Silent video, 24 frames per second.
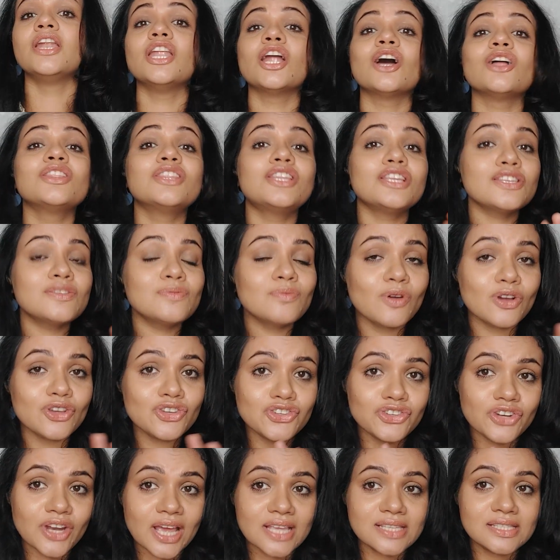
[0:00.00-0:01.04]
Now this
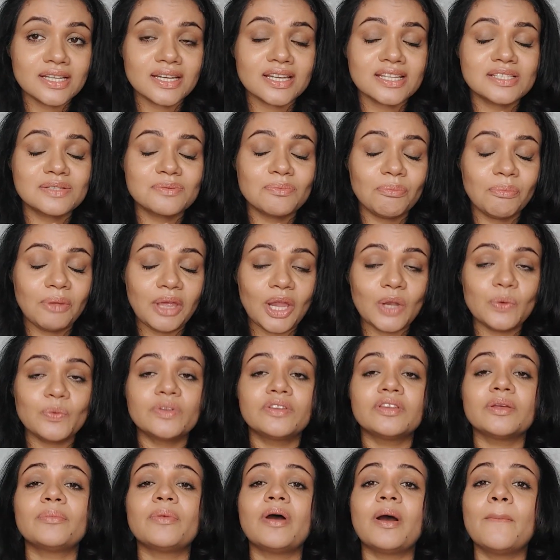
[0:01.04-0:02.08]
moisturizer is made
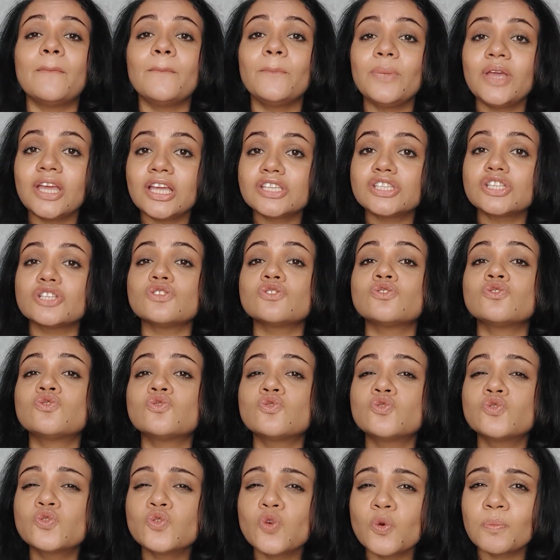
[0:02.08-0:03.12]
with some amazing
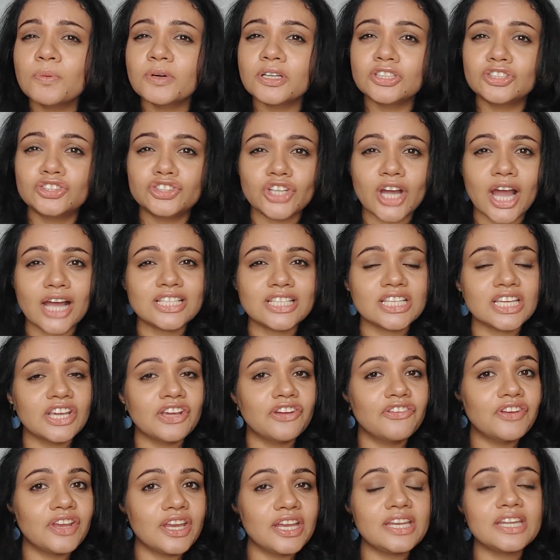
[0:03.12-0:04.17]
supercharged
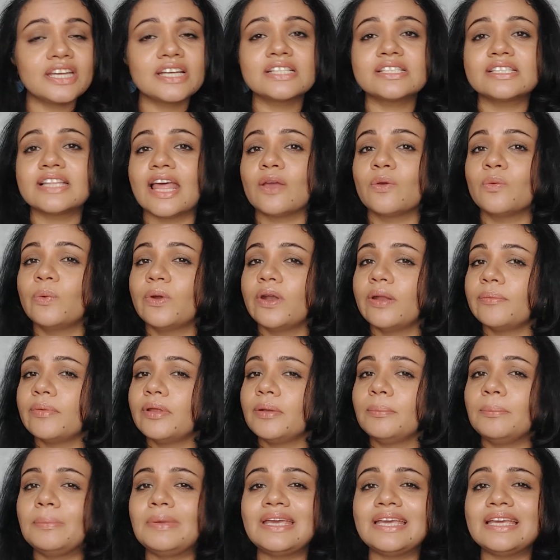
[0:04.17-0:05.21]
ingredients like
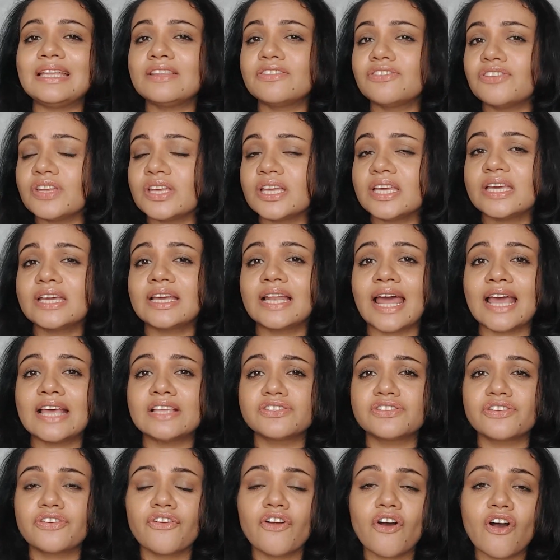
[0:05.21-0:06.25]
vitamin B3,
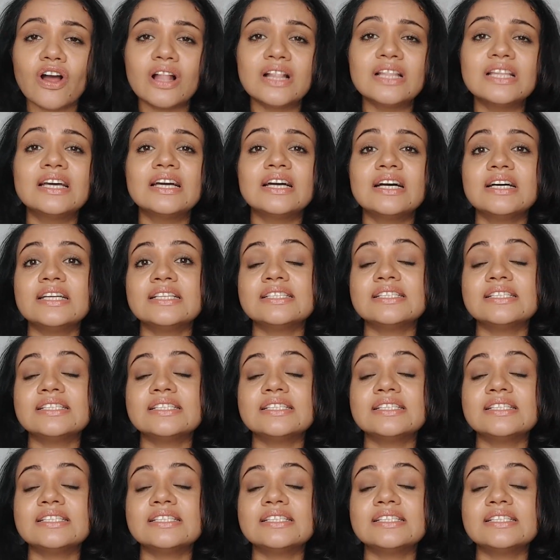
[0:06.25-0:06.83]
glycerol,